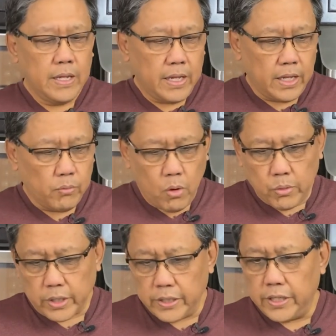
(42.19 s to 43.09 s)
And what we're
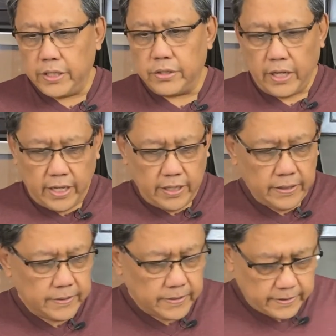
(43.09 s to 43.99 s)
going to need today
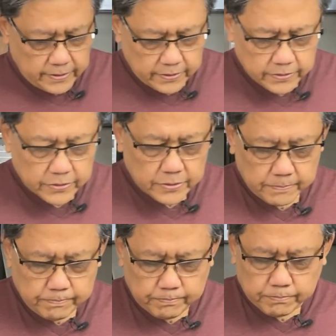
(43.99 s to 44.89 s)
is
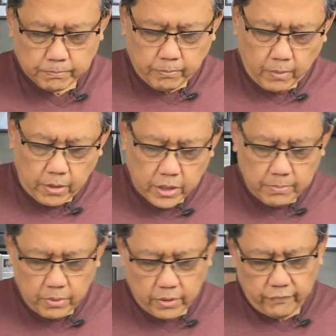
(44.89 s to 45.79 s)
a
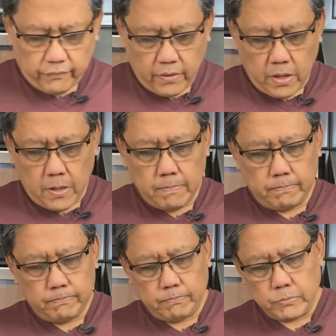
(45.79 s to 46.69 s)
couple of
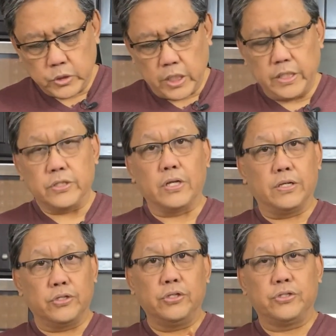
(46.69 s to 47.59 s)
Chinese
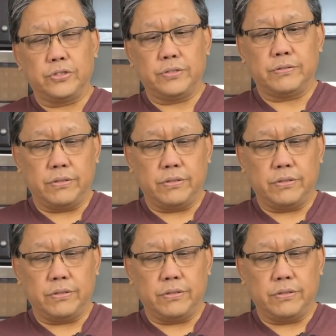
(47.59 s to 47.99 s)
sausage that